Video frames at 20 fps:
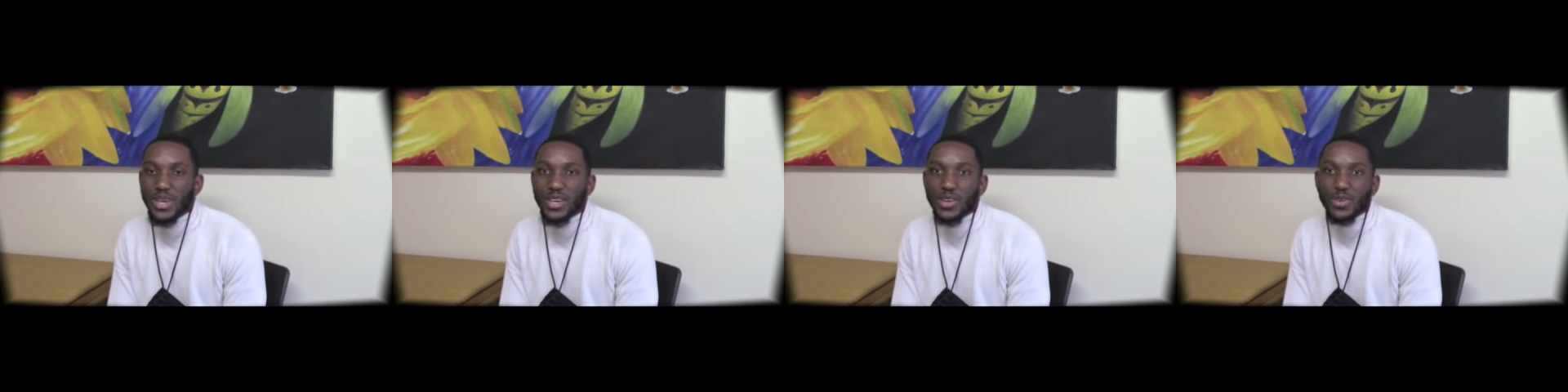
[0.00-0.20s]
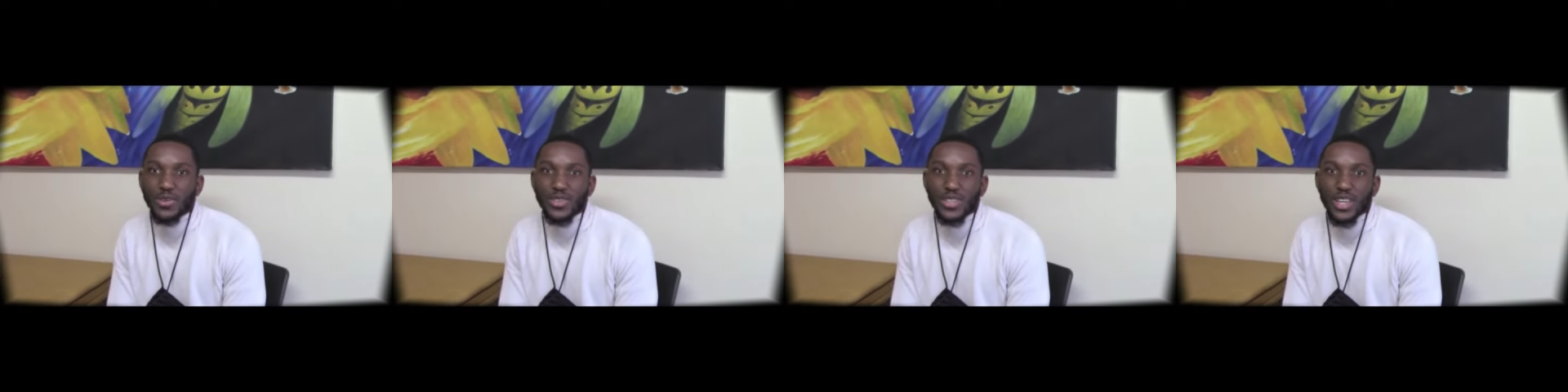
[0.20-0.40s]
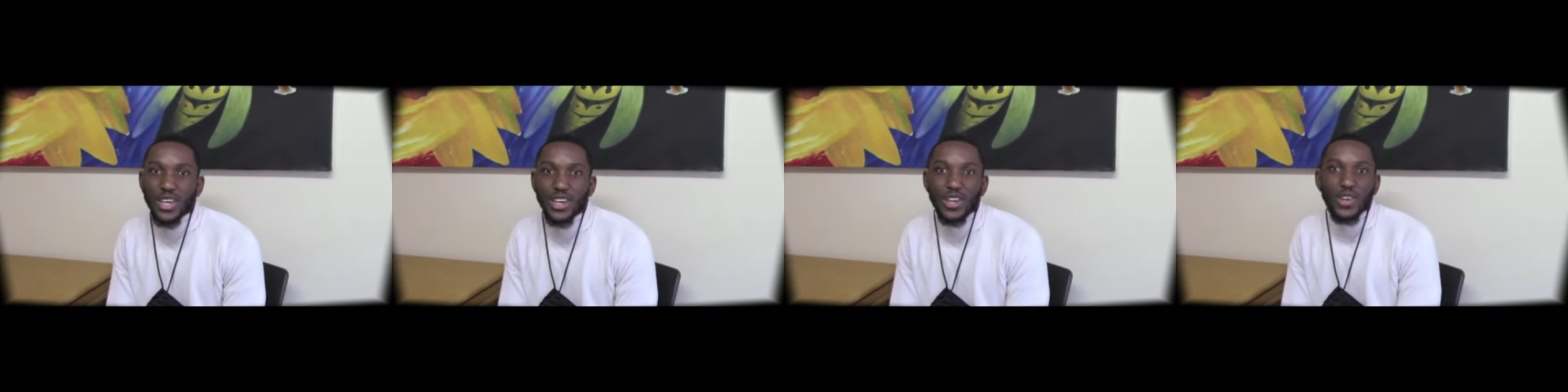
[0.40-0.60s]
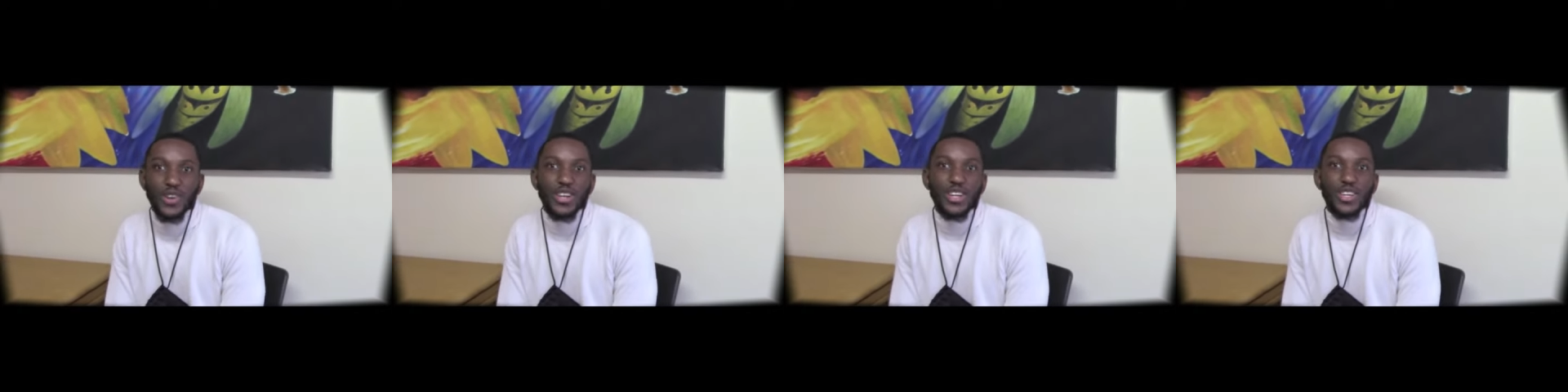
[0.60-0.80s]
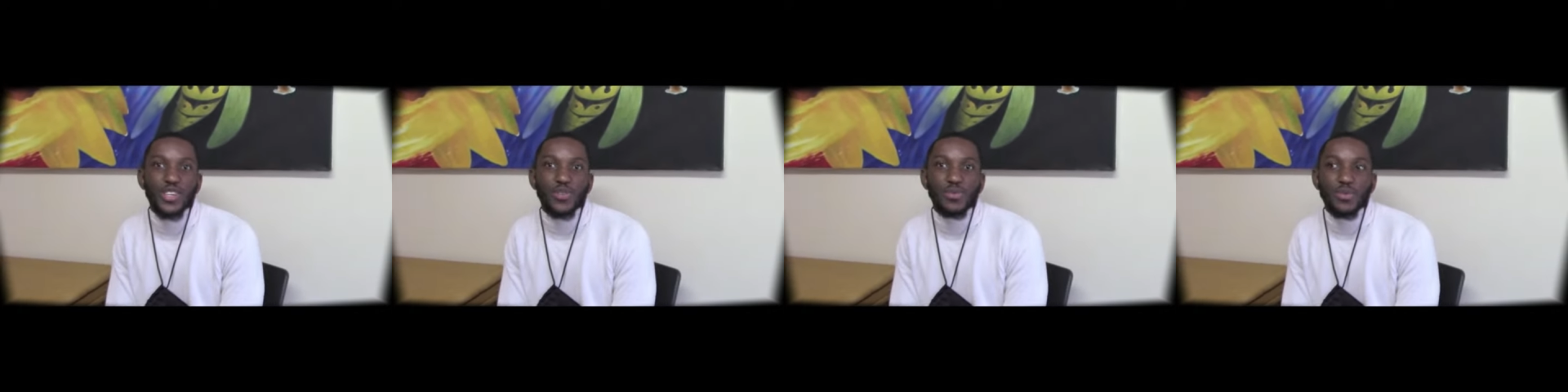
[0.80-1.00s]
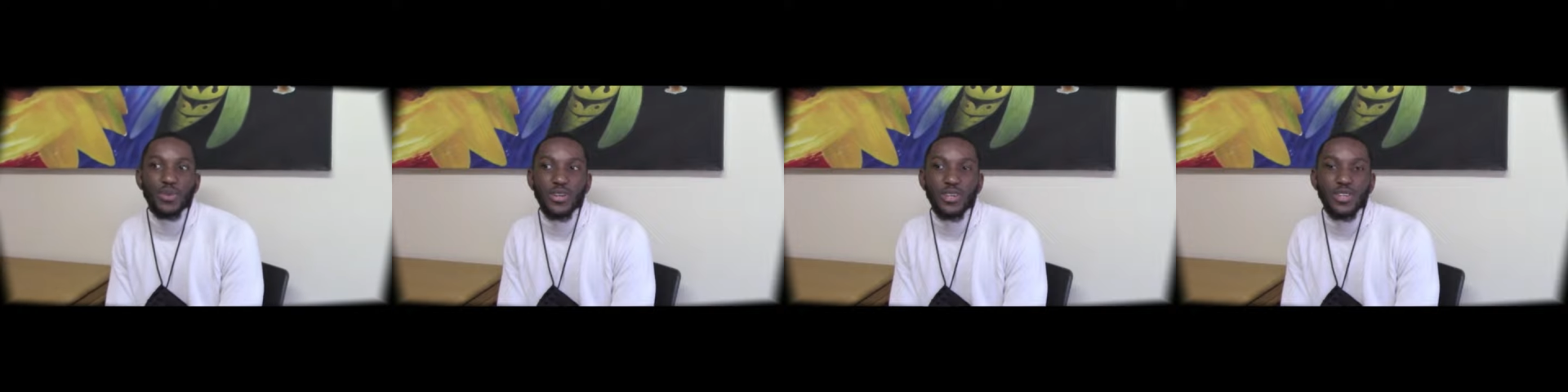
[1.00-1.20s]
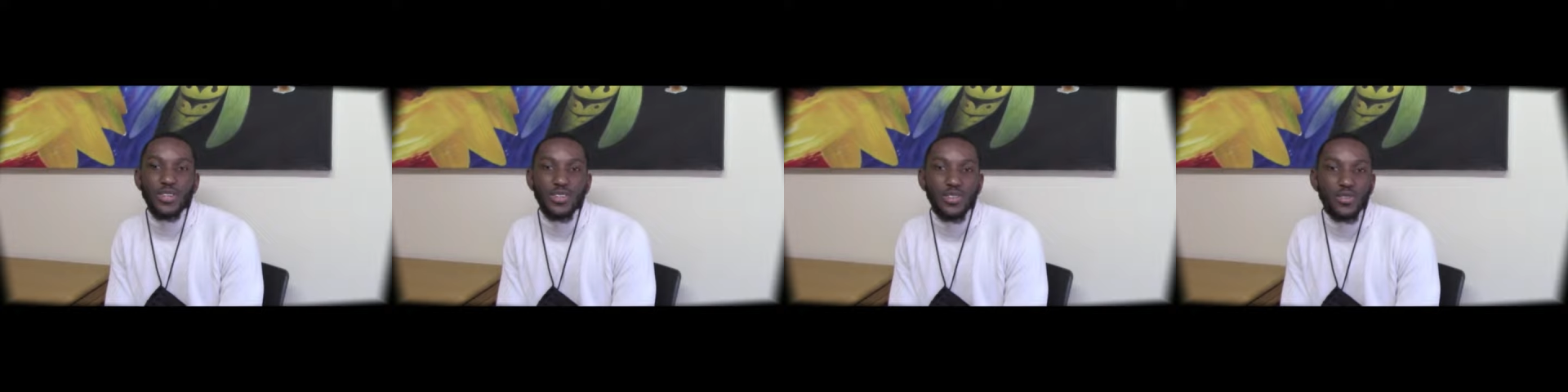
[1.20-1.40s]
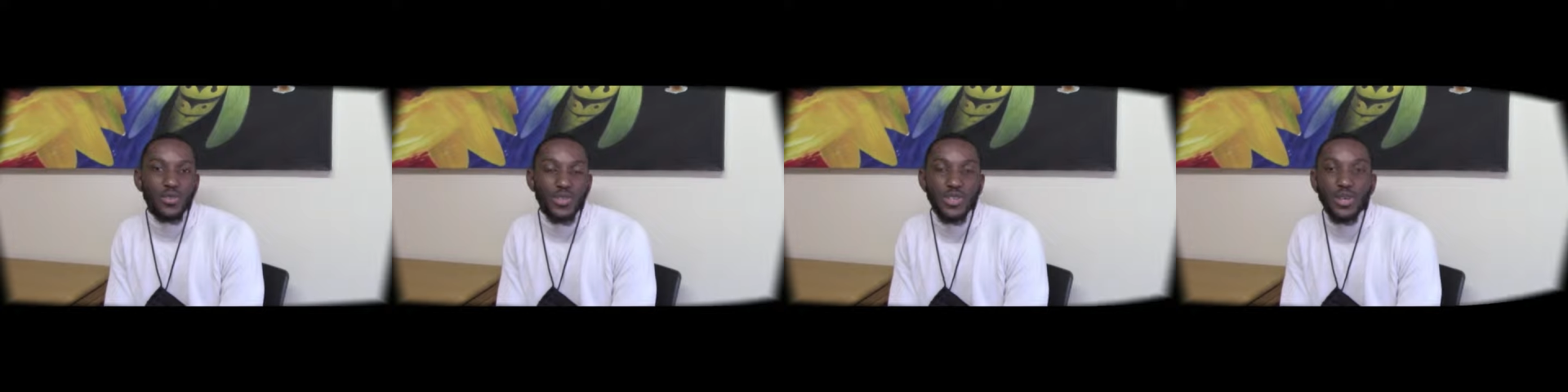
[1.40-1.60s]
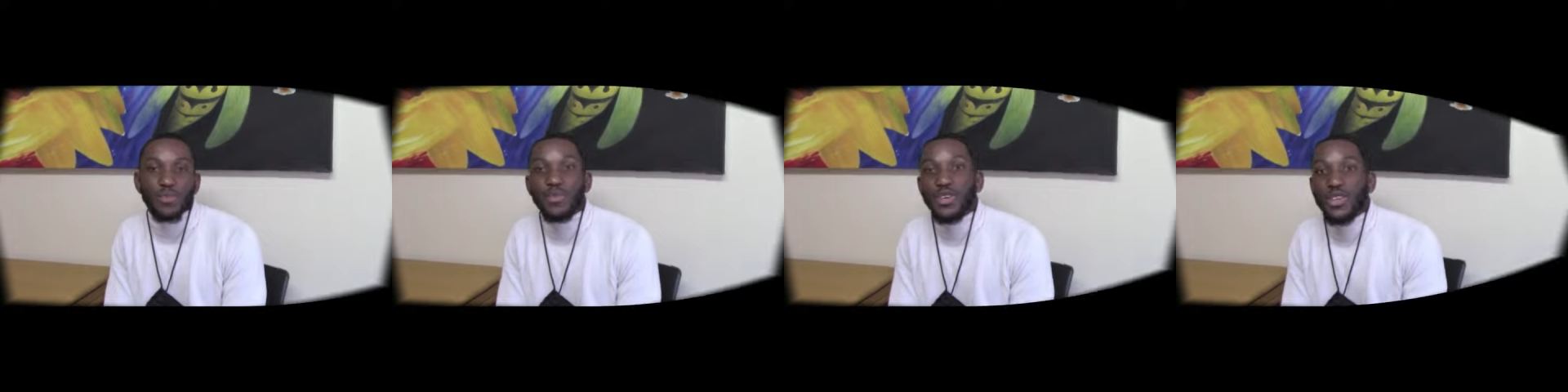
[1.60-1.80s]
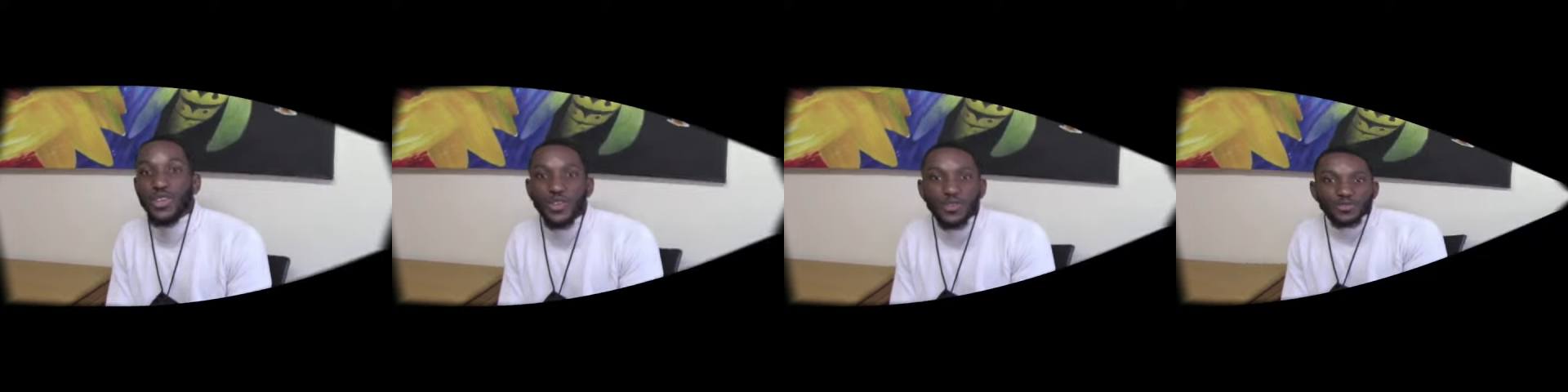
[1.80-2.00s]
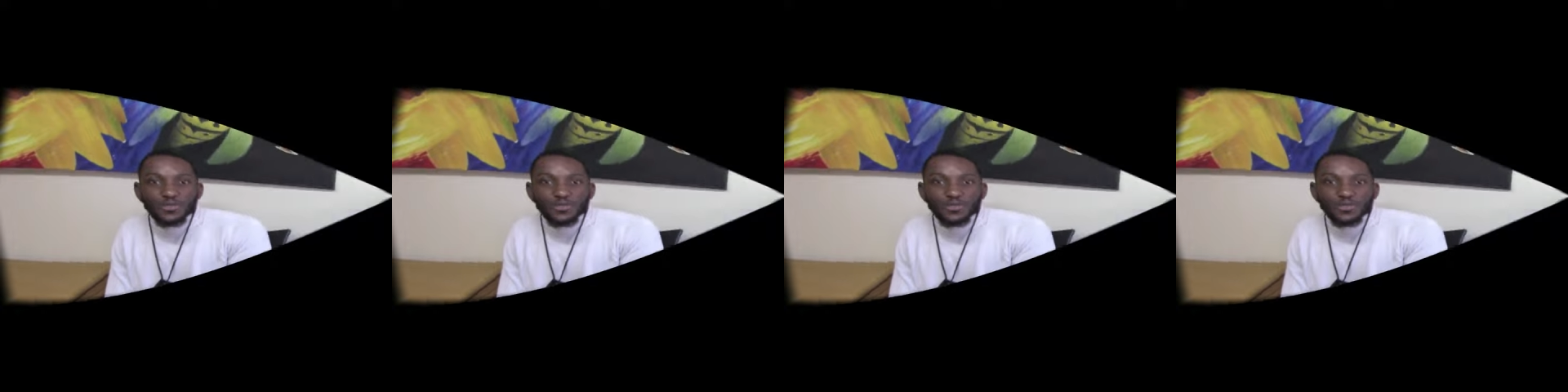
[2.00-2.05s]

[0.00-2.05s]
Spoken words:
it was like a great experience. It was something new